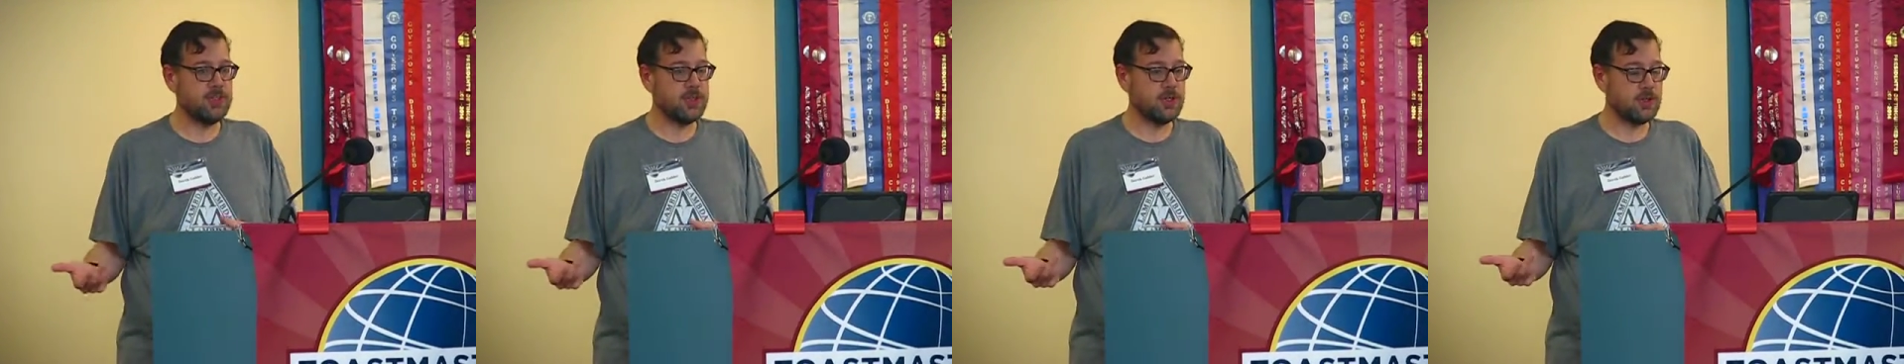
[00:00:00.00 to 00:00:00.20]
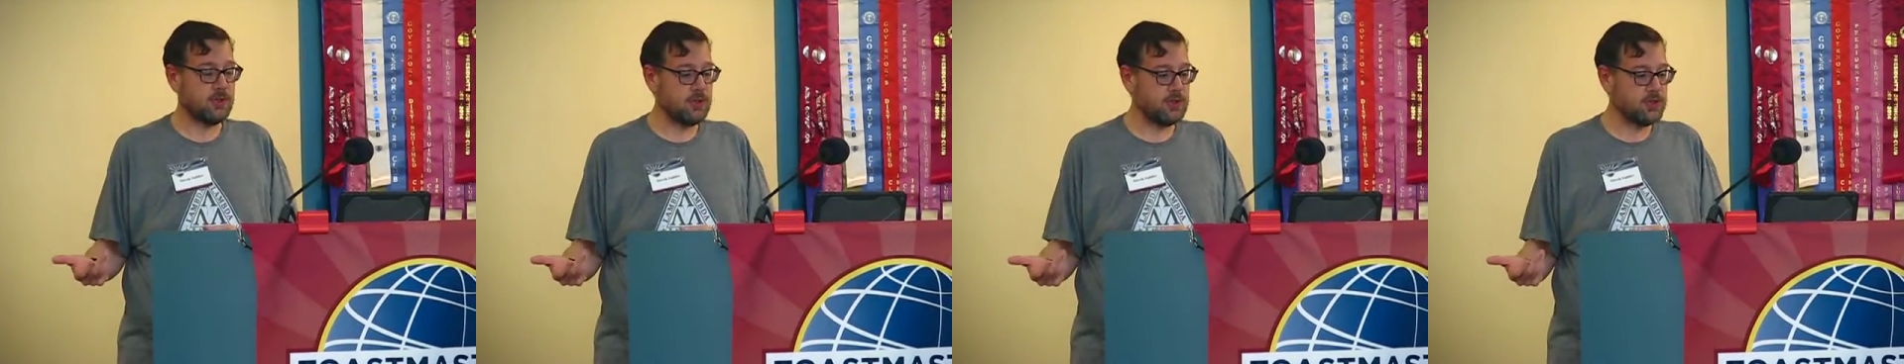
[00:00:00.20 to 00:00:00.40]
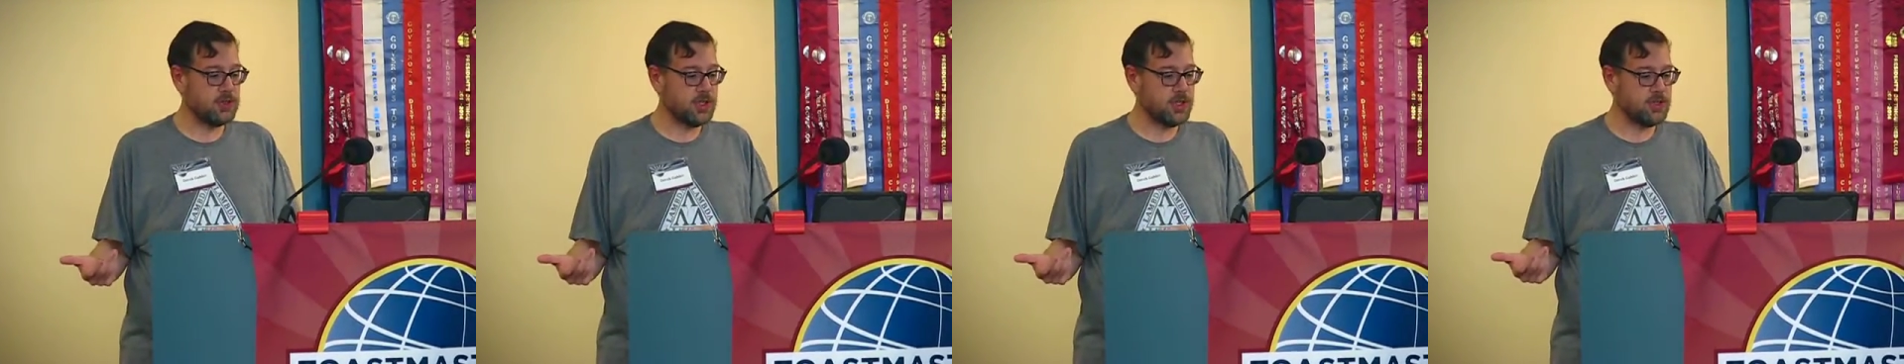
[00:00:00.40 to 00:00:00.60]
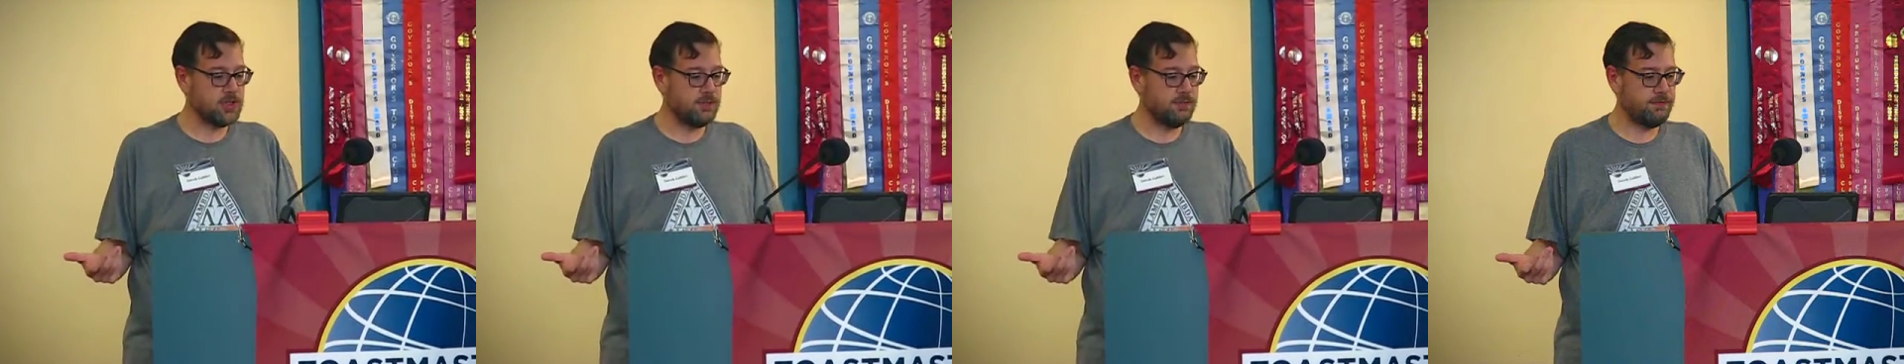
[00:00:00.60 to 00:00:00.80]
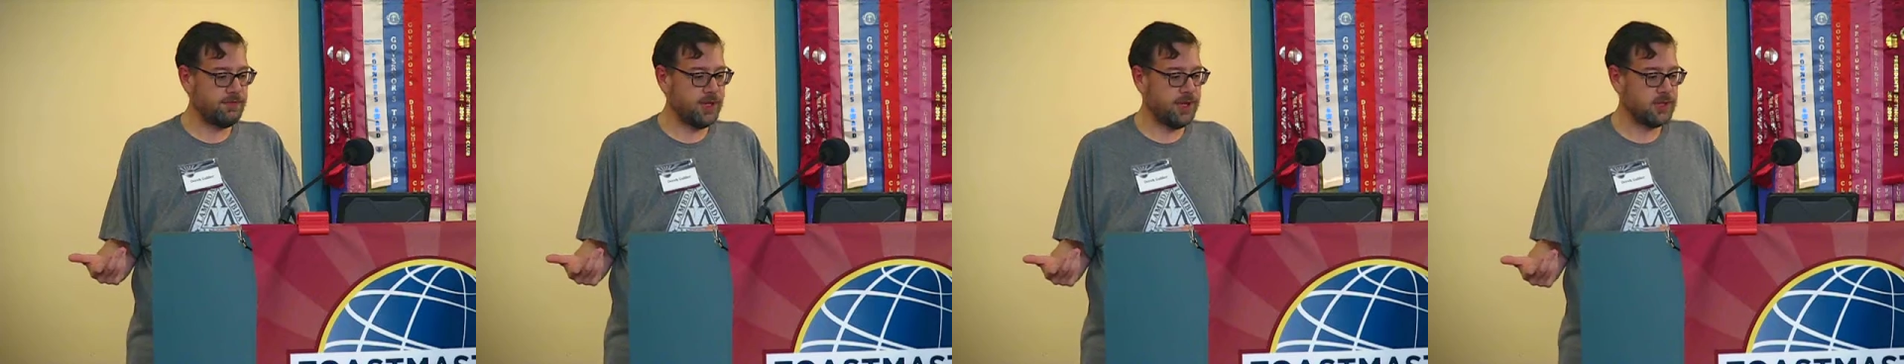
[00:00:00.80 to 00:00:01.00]
generalization
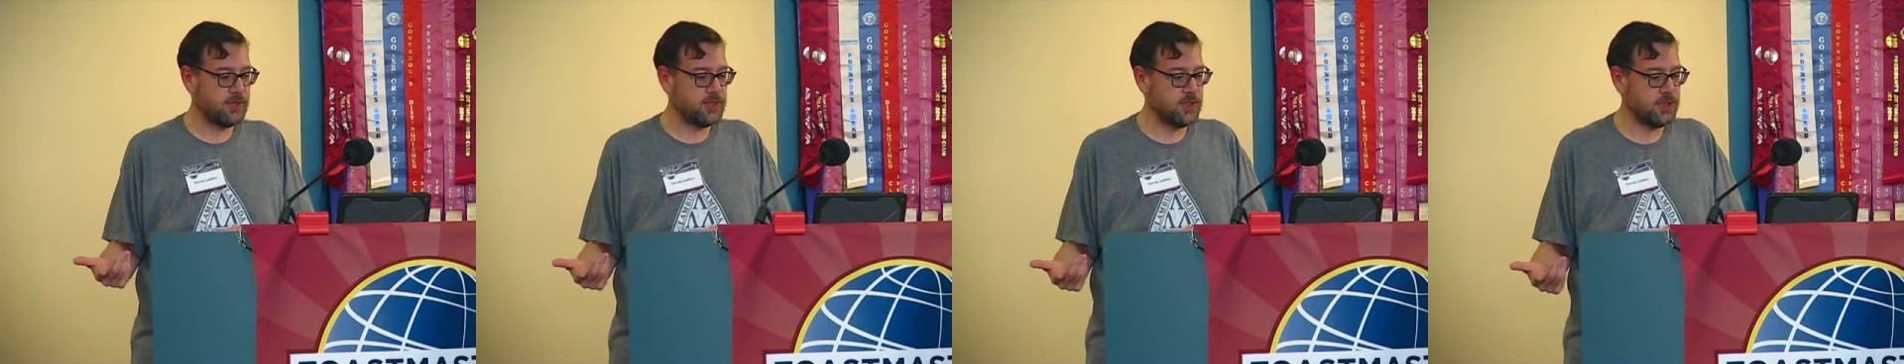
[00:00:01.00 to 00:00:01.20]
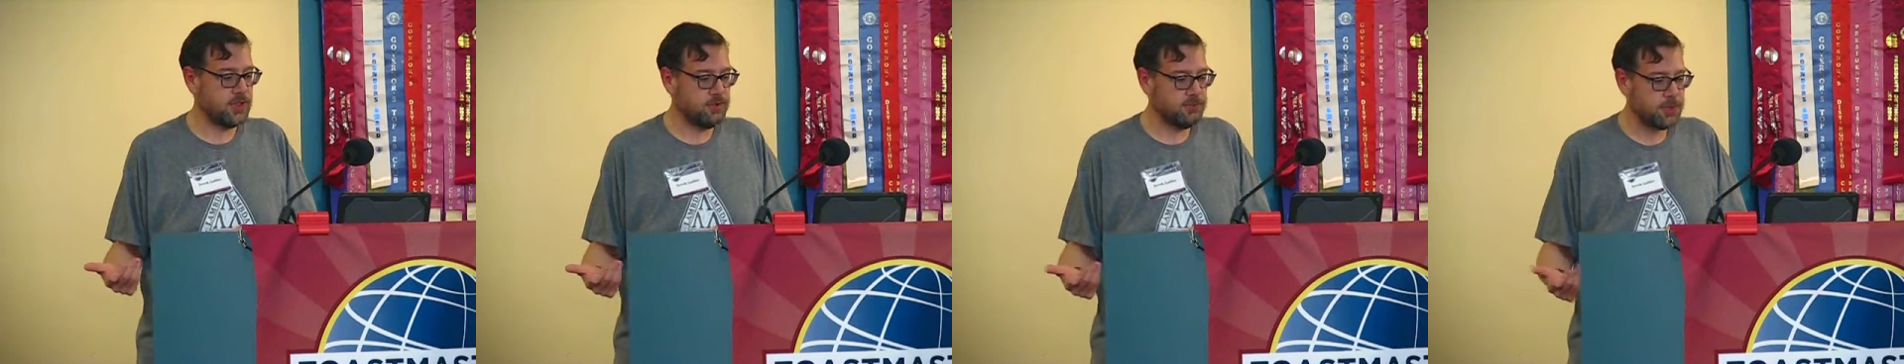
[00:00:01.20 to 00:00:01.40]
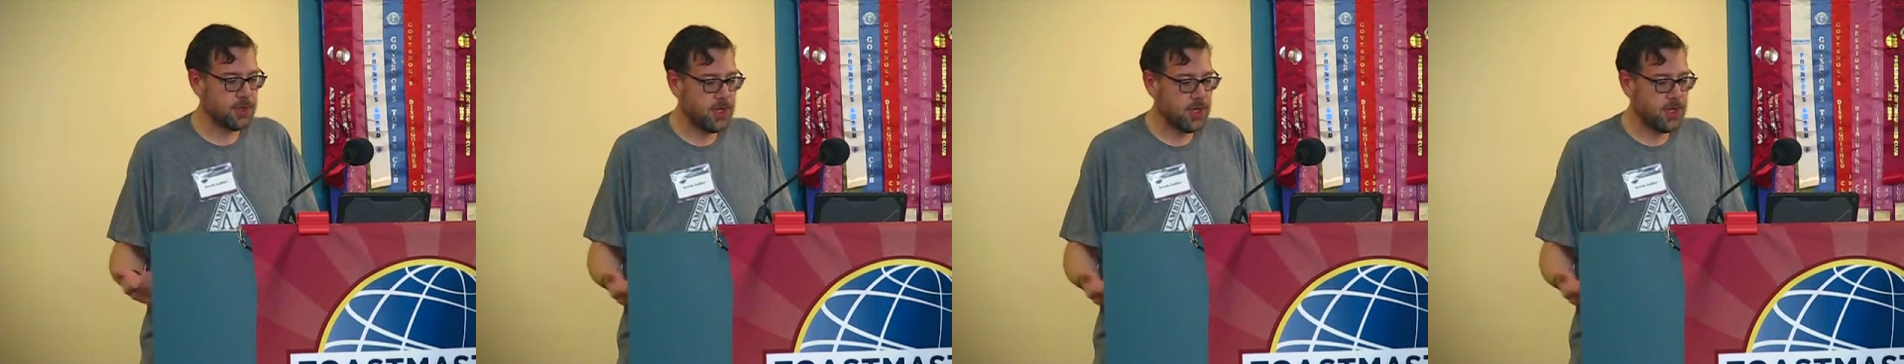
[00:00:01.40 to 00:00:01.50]
fallacy,